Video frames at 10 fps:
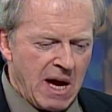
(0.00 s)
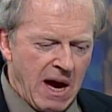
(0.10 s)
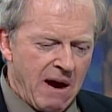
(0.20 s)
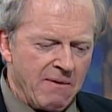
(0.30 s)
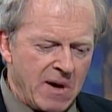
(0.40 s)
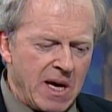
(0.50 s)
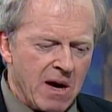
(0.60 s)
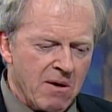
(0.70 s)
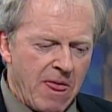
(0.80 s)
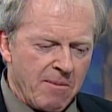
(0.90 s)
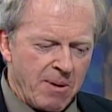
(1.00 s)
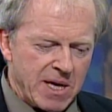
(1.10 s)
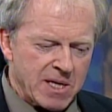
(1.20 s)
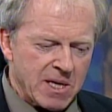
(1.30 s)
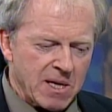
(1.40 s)
every year in the
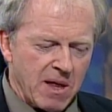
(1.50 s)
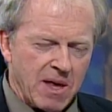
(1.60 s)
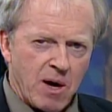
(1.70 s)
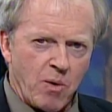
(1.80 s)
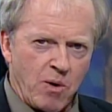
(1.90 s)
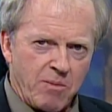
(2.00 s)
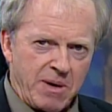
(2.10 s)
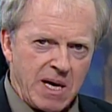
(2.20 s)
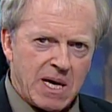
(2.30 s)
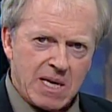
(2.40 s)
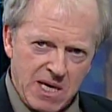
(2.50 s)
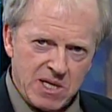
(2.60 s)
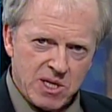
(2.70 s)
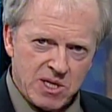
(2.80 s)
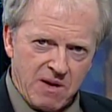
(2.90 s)
budget there will be
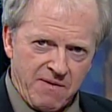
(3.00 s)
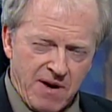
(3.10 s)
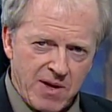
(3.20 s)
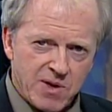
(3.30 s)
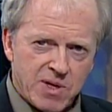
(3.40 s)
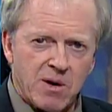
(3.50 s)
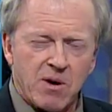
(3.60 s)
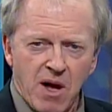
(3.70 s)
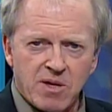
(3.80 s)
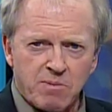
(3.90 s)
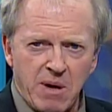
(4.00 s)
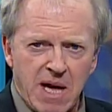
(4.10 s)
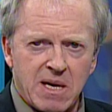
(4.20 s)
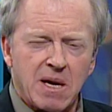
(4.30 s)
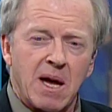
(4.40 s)
contingency funds that are not
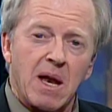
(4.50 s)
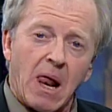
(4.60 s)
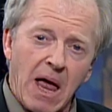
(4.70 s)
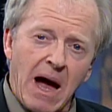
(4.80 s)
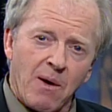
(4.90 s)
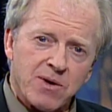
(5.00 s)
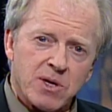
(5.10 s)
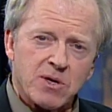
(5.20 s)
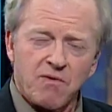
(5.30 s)
spent and allowances,